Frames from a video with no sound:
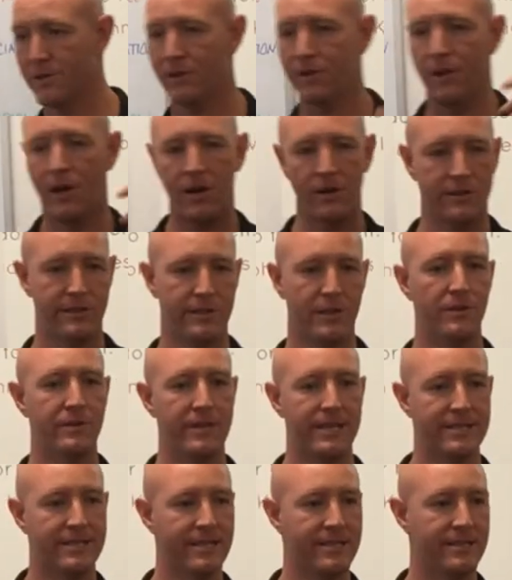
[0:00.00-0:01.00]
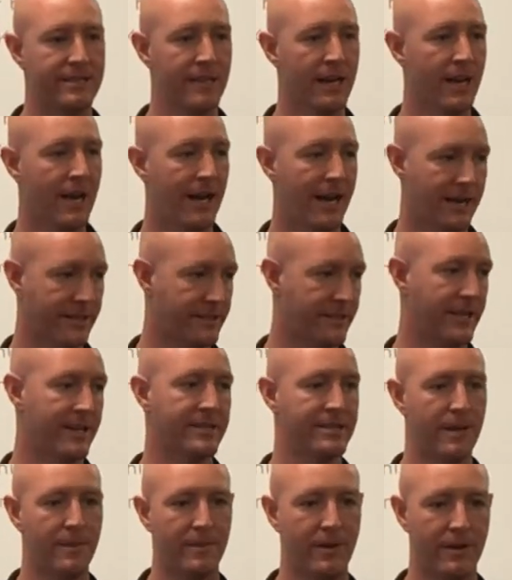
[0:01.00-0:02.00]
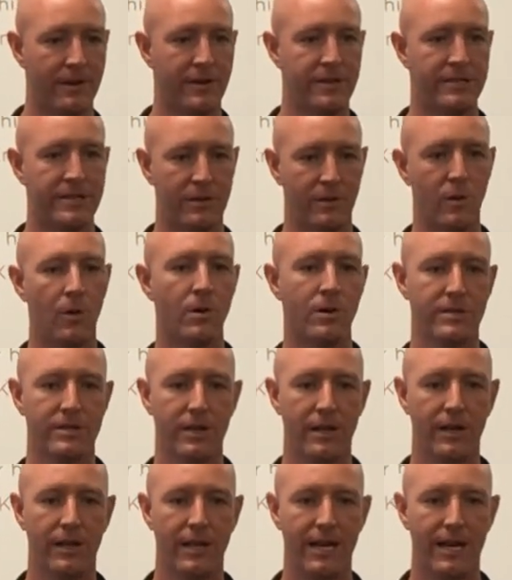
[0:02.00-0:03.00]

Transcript: so long, slow distance actually ends up increasing cortisol a